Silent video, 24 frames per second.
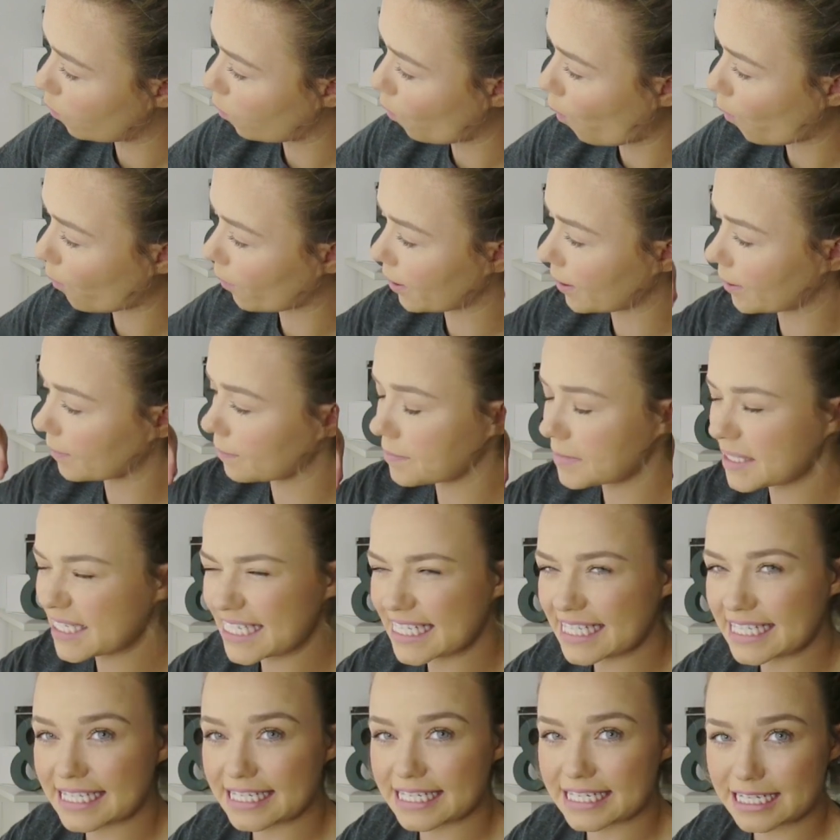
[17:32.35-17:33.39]
warm,
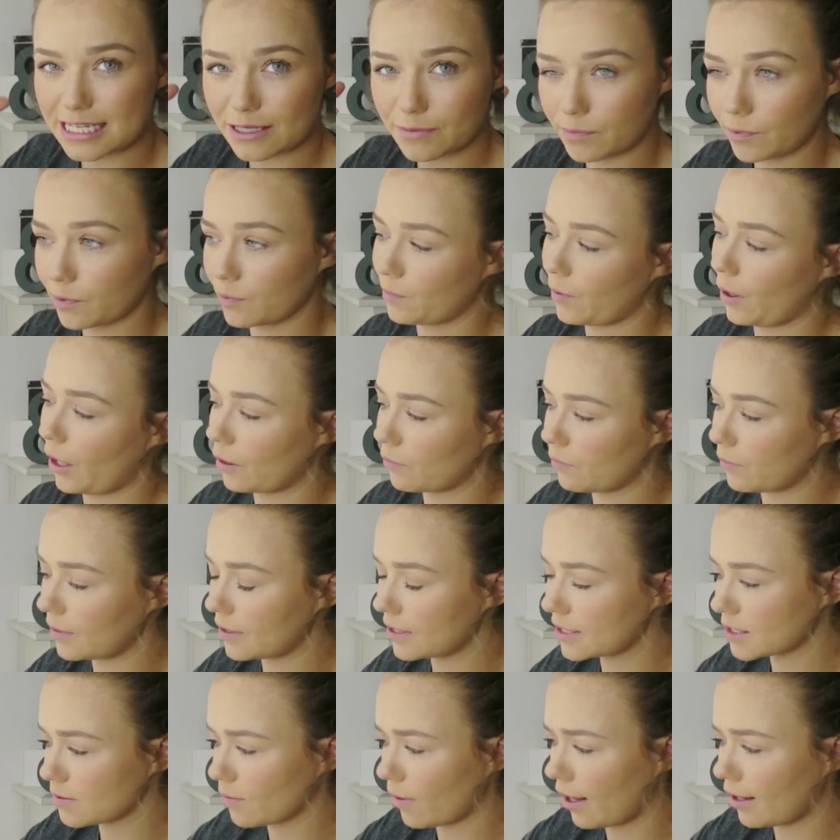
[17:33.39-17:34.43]
deep purple
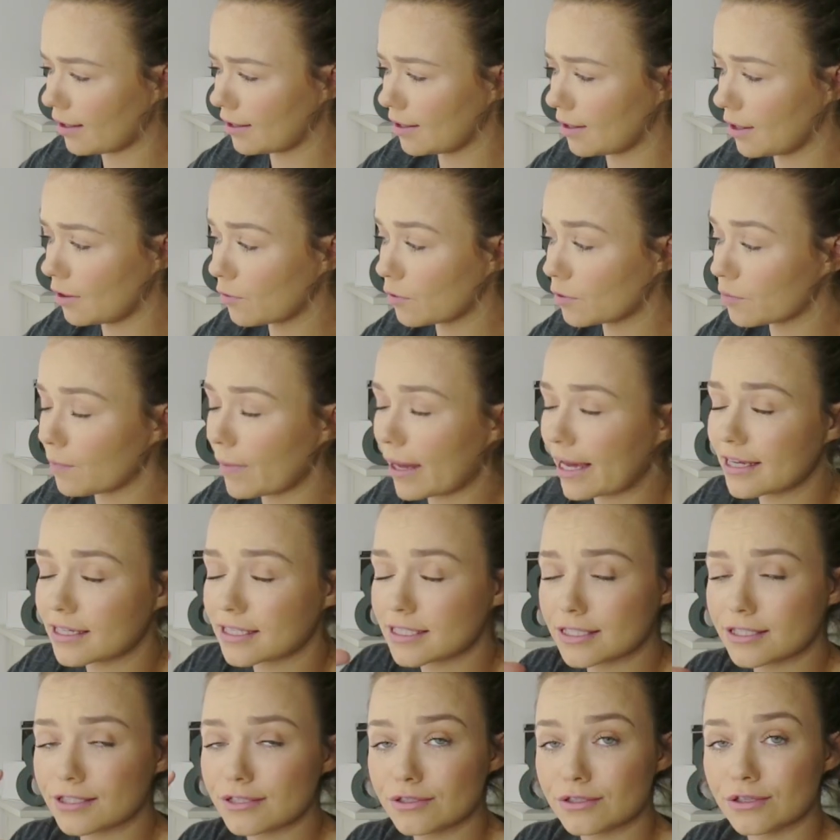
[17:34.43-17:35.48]
as well. It would make
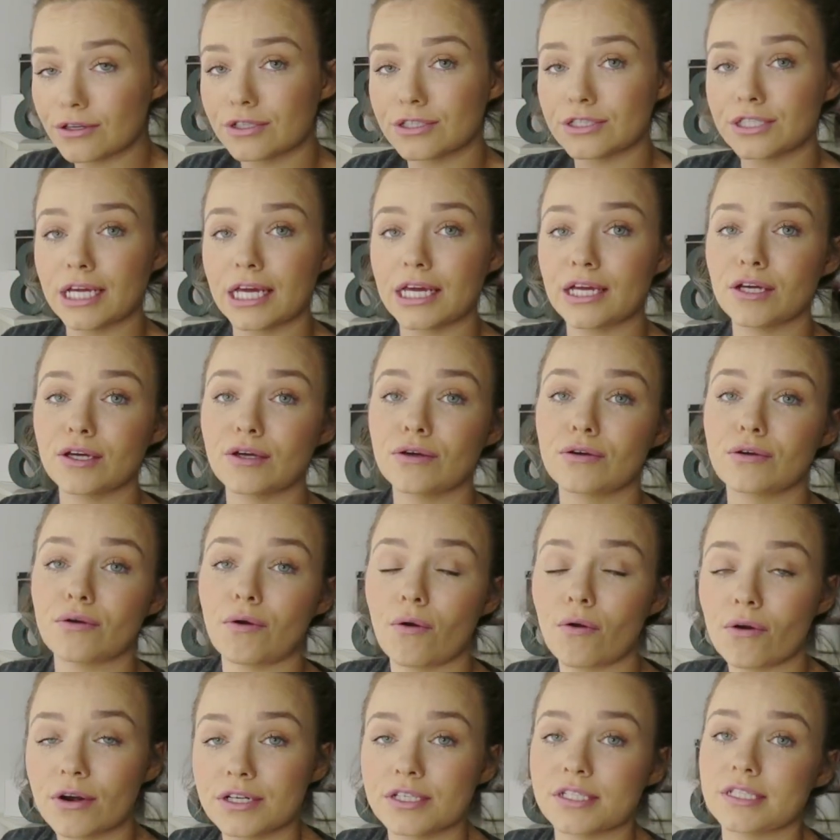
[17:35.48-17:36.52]
such a
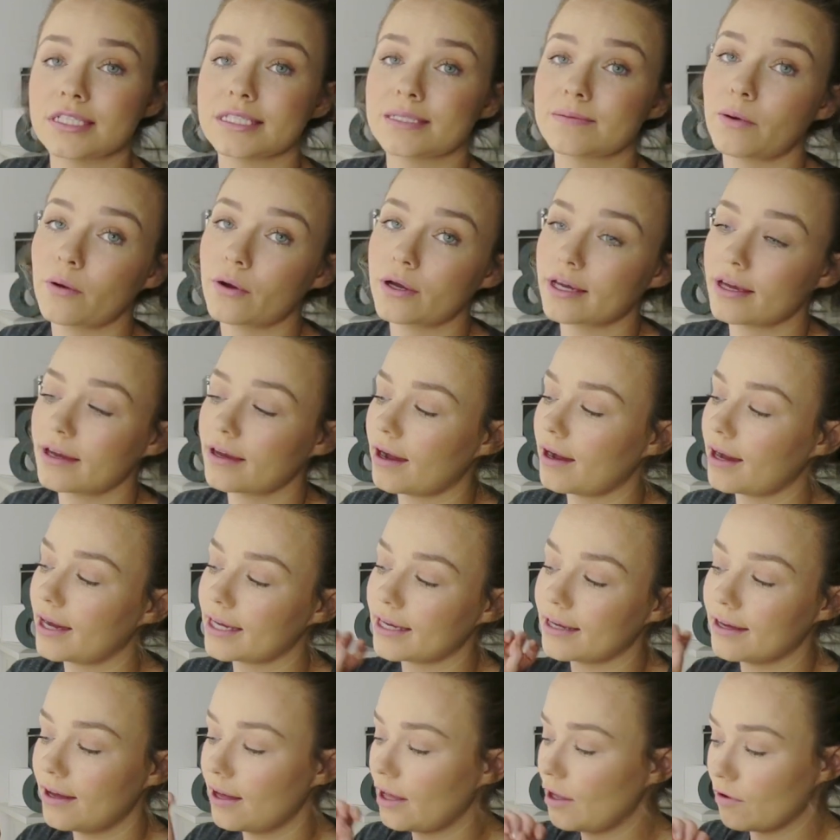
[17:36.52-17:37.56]
gorgeous smoky
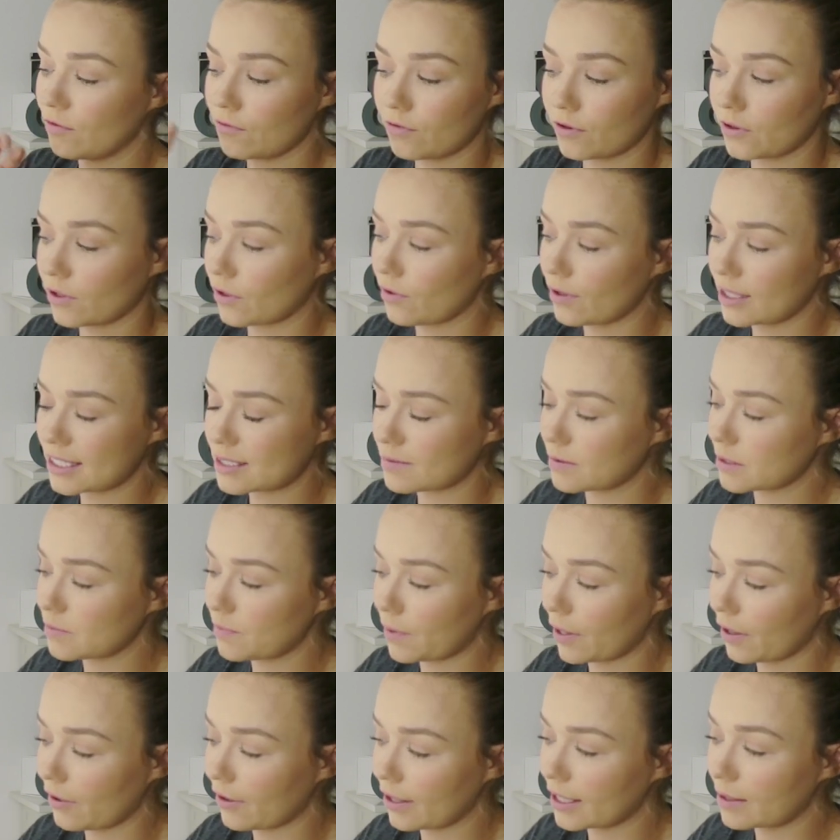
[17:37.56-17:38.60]
eye for the Christmas
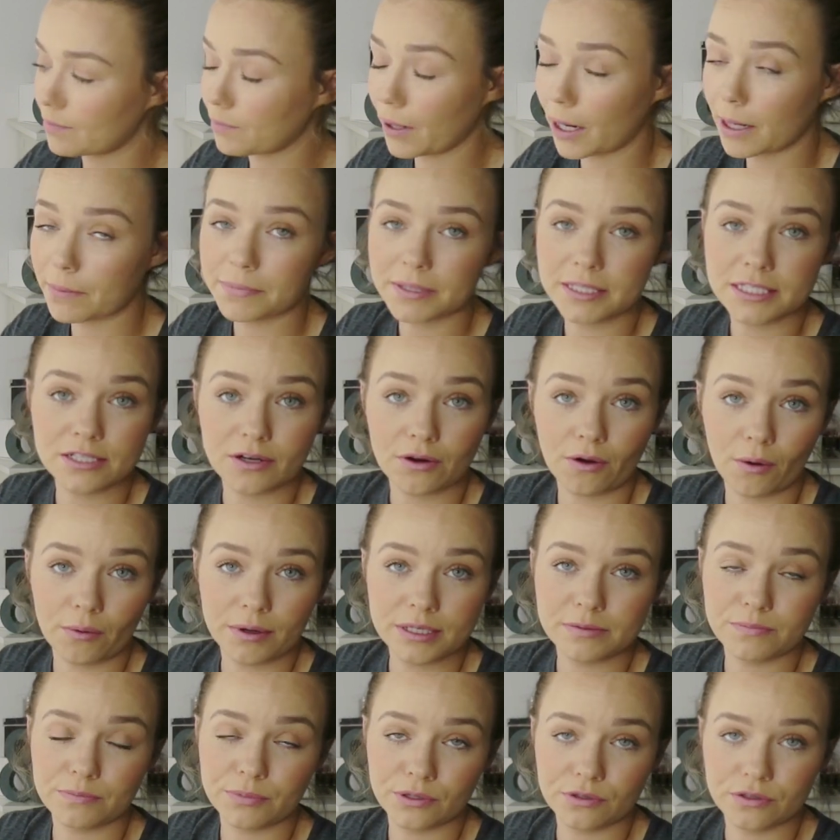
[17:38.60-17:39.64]
period. Purples are
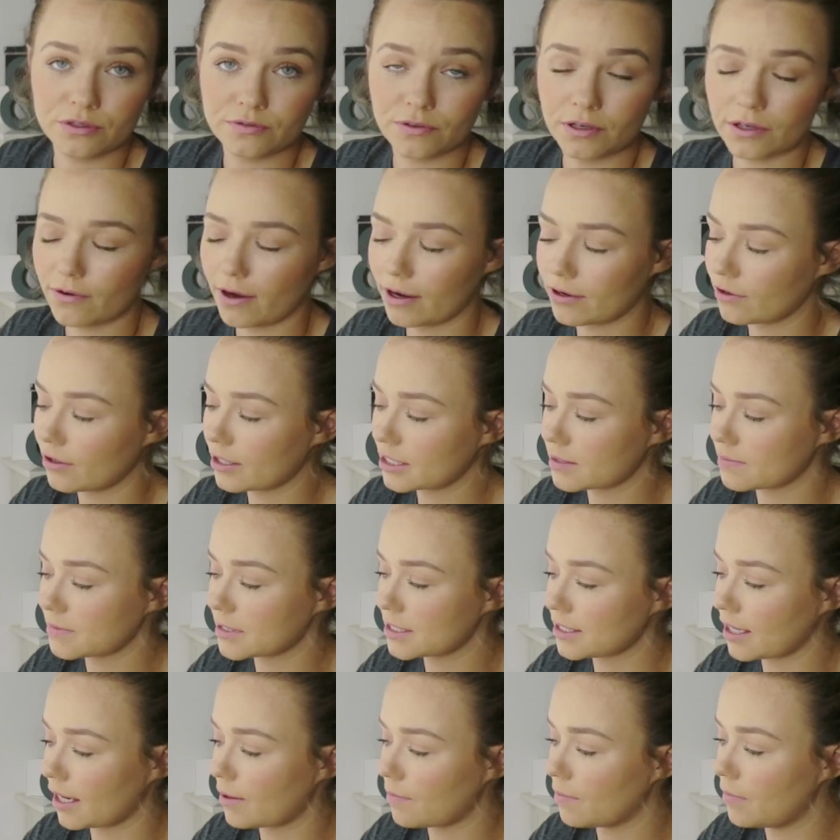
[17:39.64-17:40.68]
always beautiful around
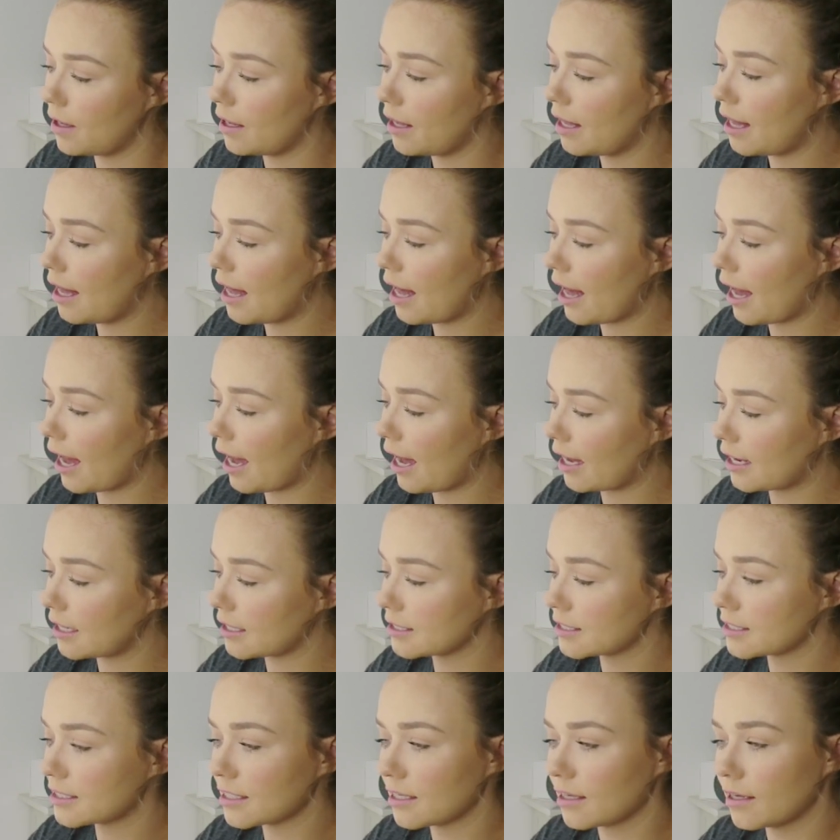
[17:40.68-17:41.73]
Christmas time.
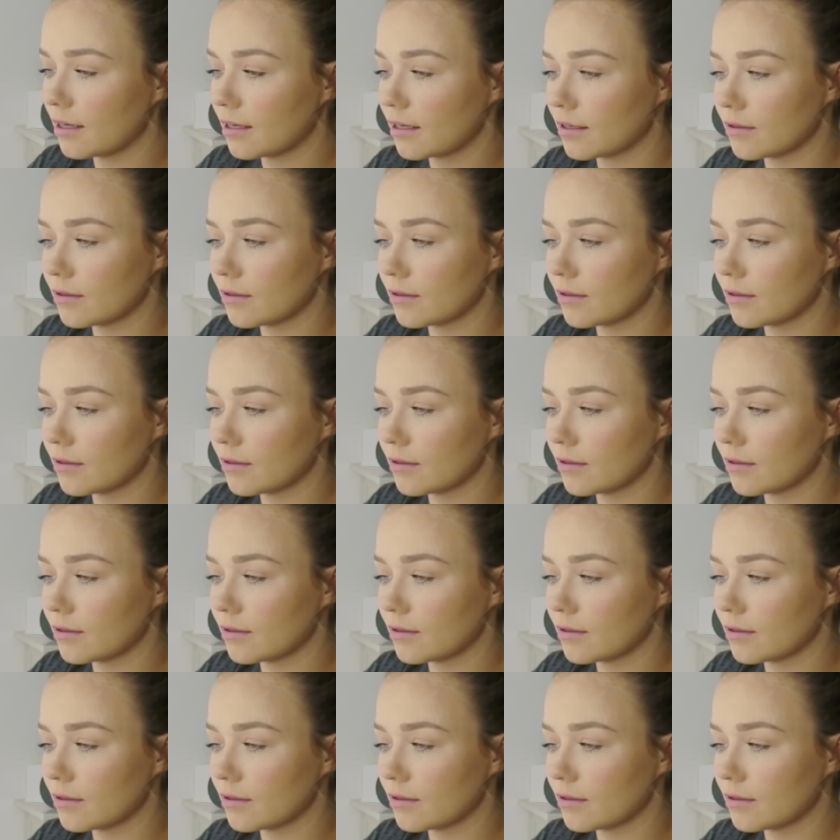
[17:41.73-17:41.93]
And